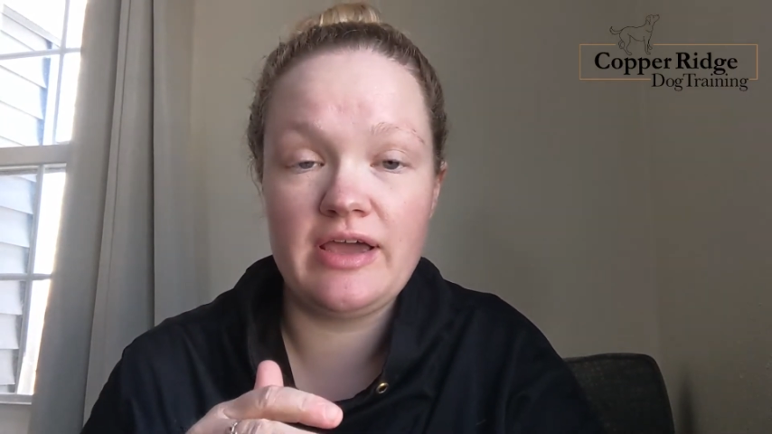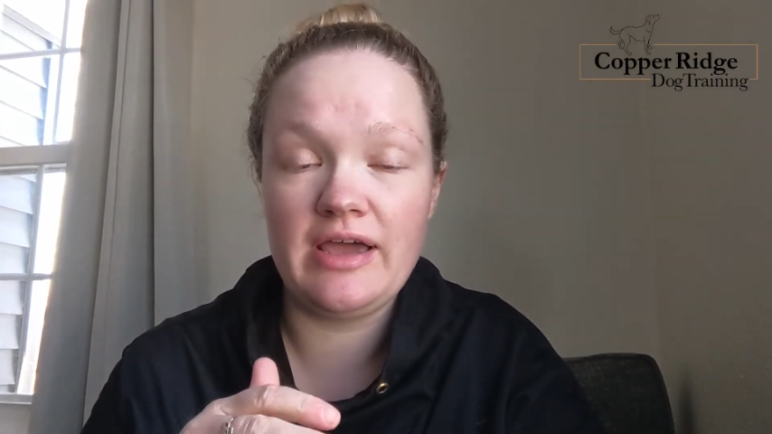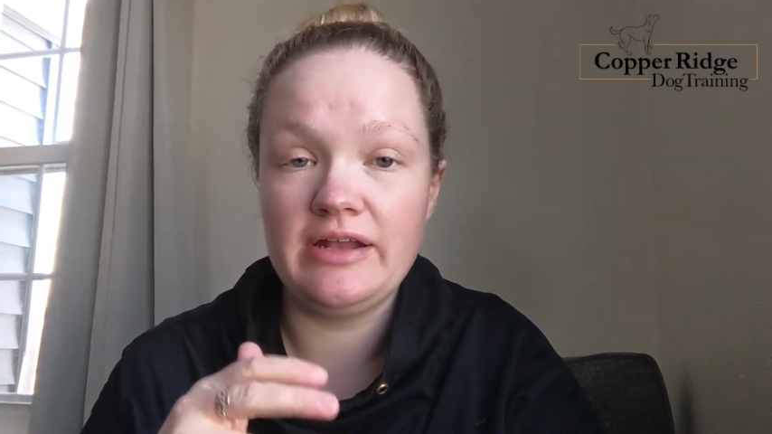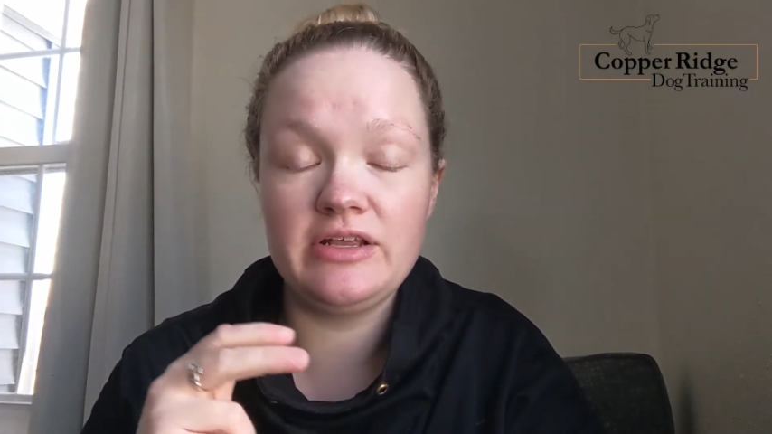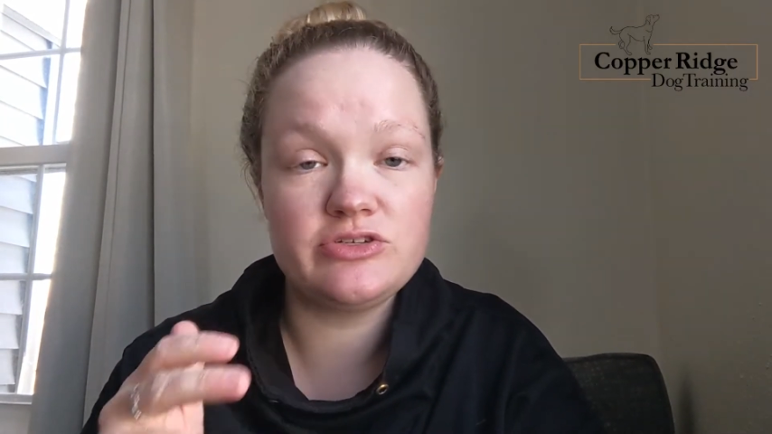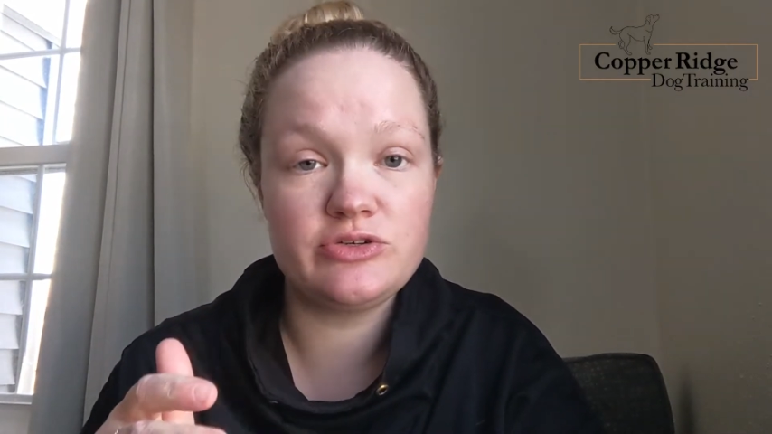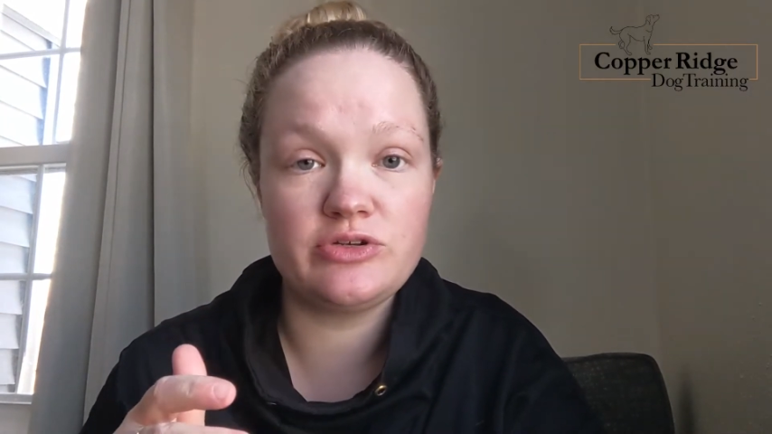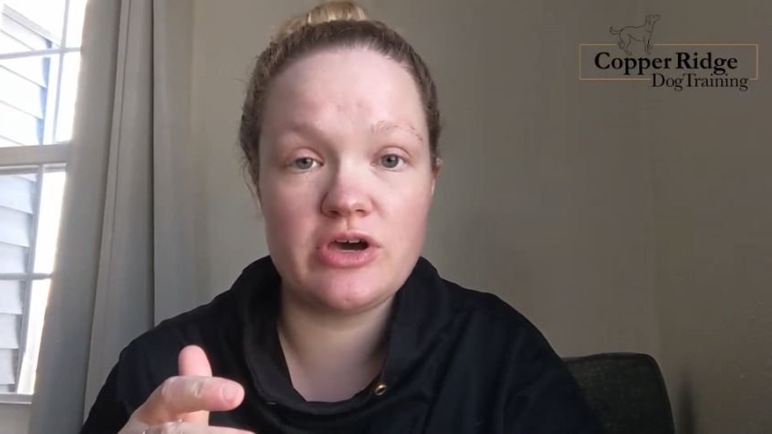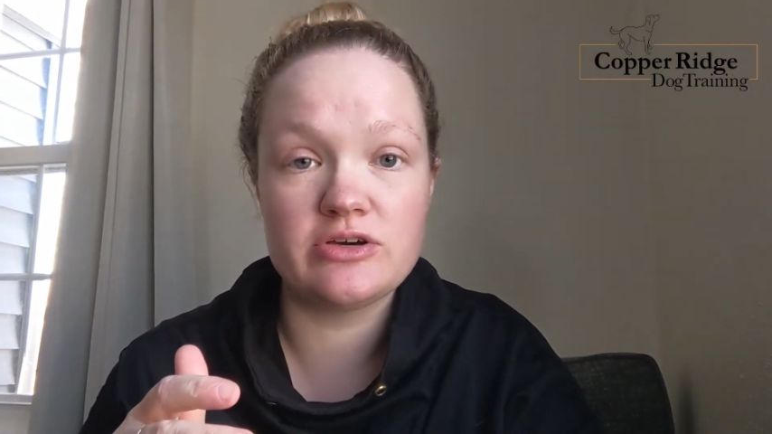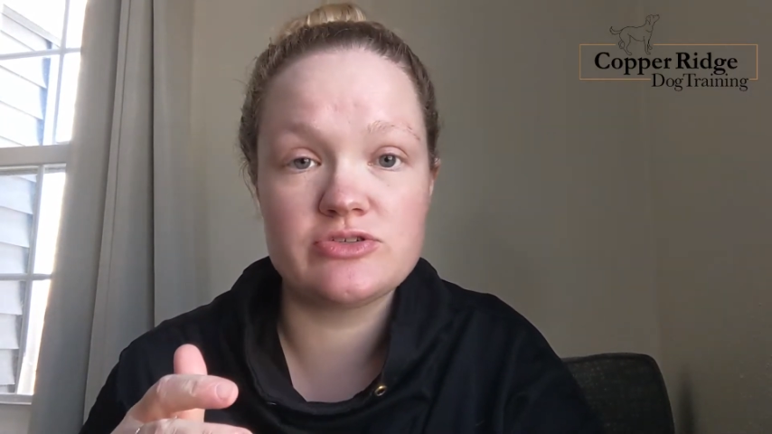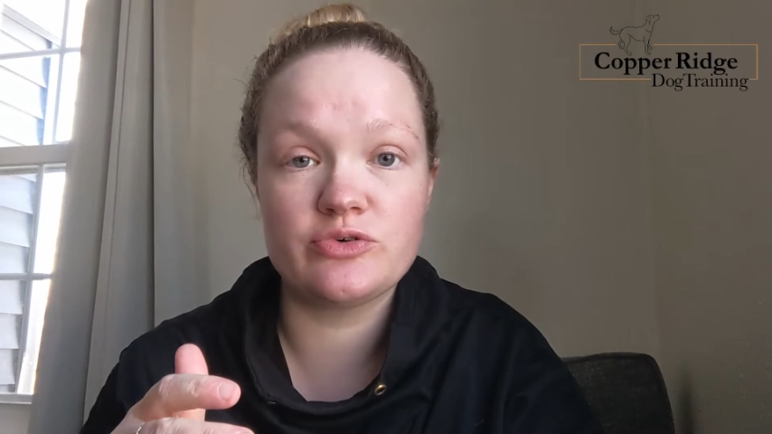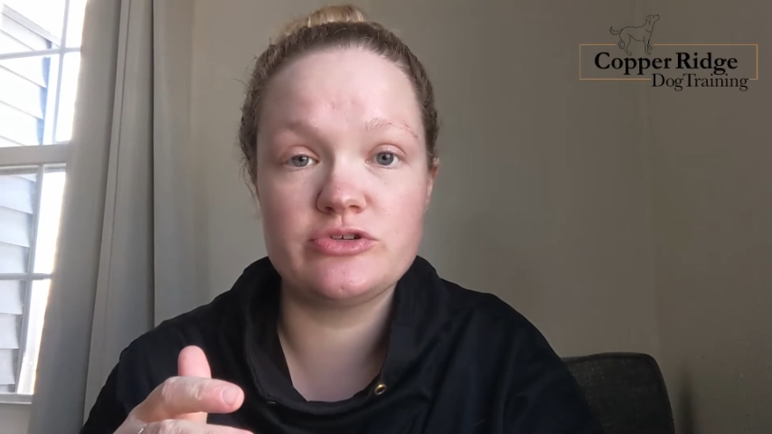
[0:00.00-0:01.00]
any 2
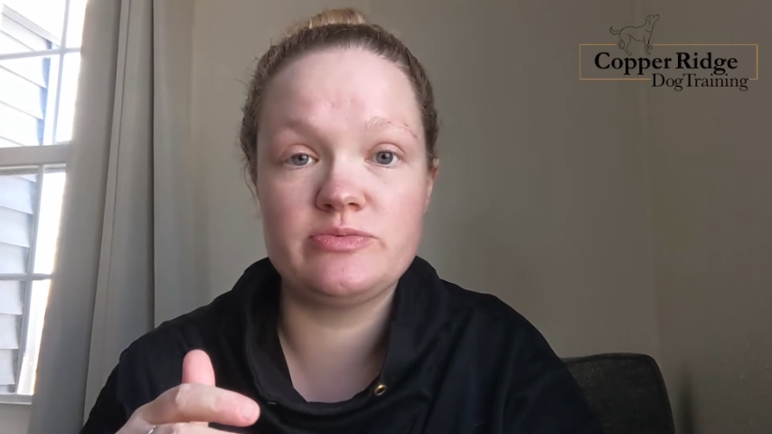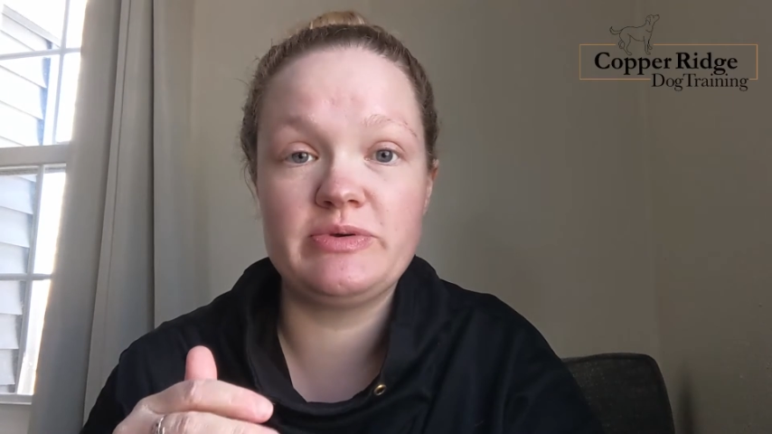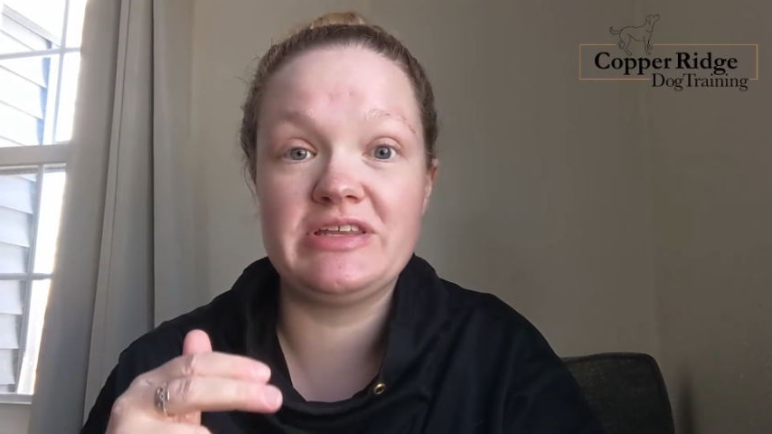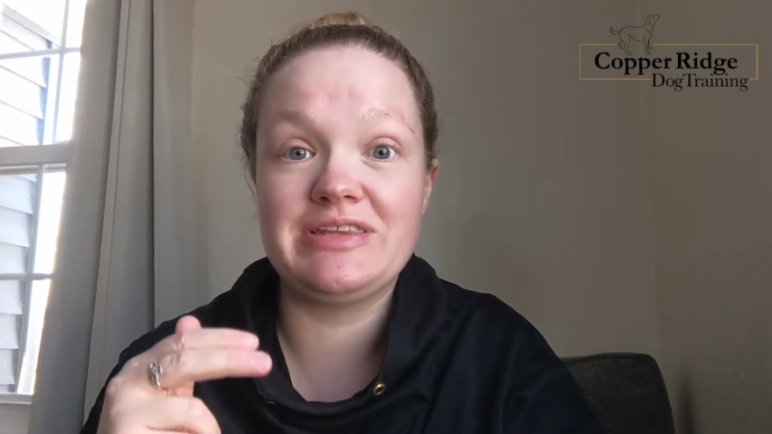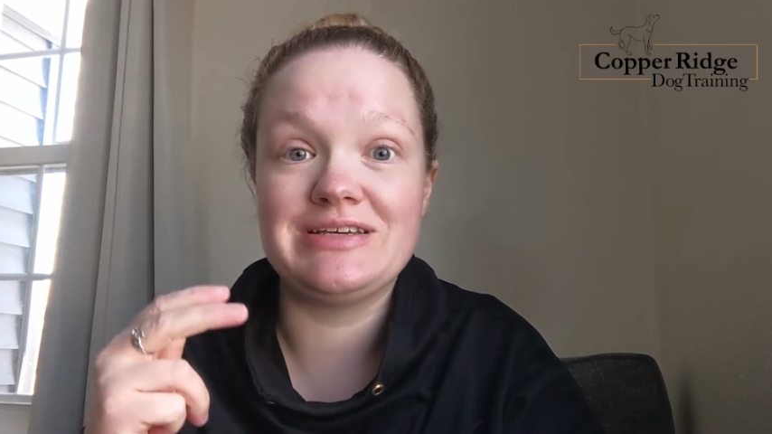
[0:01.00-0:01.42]
dogs going to be at the